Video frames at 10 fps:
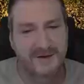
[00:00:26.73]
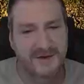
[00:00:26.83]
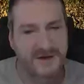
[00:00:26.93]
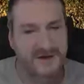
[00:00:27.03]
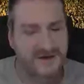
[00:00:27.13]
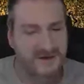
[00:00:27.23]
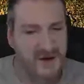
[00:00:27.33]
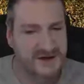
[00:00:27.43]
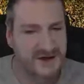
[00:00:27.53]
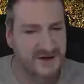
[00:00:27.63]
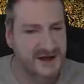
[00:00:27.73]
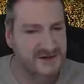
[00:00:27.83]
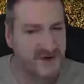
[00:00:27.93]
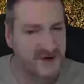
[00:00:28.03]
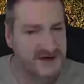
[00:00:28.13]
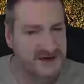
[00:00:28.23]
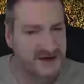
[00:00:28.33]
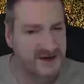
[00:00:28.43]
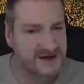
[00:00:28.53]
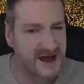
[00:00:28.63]
Uh, the moss on these rocks
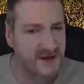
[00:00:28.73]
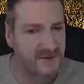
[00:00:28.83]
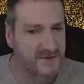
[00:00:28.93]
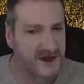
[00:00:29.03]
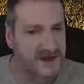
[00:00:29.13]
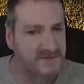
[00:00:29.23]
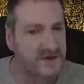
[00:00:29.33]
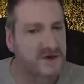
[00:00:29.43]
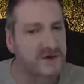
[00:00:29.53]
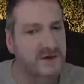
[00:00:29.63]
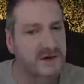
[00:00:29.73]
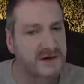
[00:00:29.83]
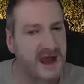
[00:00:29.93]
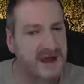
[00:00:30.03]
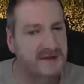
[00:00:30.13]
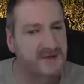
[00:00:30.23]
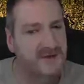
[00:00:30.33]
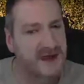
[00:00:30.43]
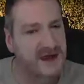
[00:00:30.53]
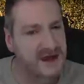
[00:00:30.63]
is a good example of letting Vue
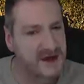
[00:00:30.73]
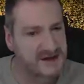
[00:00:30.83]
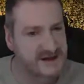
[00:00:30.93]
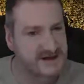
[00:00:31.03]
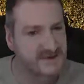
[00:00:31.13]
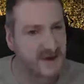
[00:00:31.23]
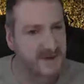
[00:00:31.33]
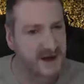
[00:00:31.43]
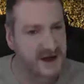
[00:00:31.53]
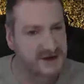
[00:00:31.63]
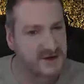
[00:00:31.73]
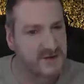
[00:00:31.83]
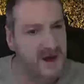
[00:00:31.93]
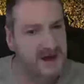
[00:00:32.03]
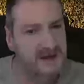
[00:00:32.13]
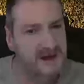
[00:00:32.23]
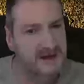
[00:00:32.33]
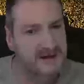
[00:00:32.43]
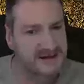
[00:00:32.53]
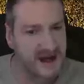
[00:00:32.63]
handle the ecosystem population automatically.
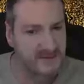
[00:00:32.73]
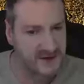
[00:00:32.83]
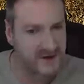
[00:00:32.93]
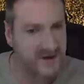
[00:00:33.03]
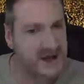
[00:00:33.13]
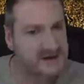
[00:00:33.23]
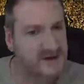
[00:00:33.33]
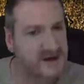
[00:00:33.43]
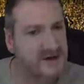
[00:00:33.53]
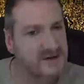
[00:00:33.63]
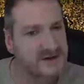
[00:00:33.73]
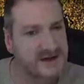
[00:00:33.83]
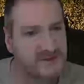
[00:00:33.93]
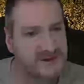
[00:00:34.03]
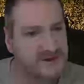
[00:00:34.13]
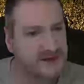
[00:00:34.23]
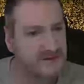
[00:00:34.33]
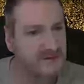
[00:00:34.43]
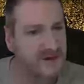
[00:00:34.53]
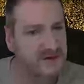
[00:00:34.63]
The same with the grass on the hills, that was all
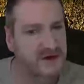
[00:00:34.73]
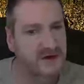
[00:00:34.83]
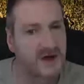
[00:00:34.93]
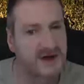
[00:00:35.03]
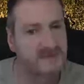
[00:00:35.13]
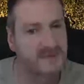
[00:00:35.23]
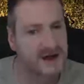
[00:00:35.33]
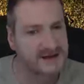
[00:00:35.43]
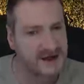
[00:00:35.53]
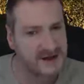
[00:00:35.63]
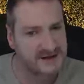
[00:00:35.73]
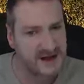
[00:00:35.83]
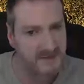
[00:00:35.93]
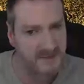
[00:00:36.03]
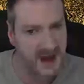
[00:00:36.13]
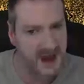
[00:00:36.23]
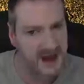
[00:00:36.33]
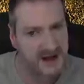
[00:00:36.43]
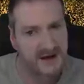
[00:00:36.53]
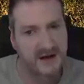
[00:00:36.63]
done by Vue. I didn't place those by
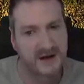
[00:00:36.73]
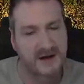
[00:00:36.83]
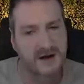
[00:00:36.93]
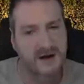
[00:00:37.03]
hand.